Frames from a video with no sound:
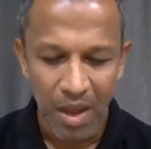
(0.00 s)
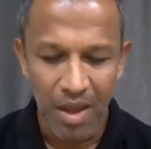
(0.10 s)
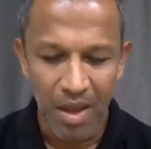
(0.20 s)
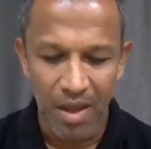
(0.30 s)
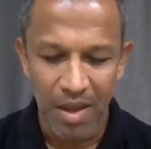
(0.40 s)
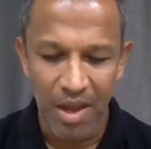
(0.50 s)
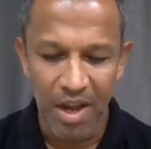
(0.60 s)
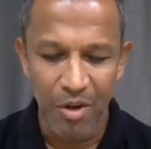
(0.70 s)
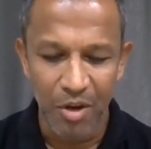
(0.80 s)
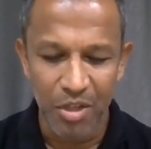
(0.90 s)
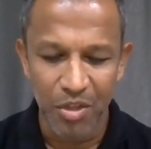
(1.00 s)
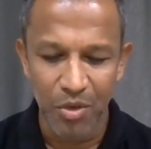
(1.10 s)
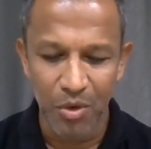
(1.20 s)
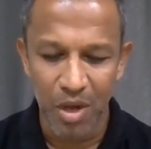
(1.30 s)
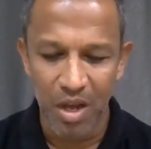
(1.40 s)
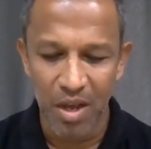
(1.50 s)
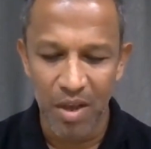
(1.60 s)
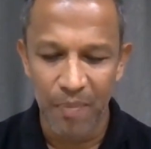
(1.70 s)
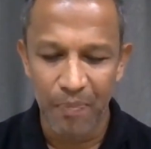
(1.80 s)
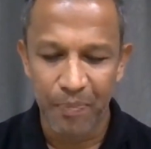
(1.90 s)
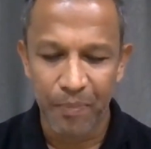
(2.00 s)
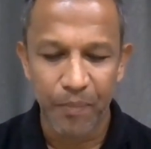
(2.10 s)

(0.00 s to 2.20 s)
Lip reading: and also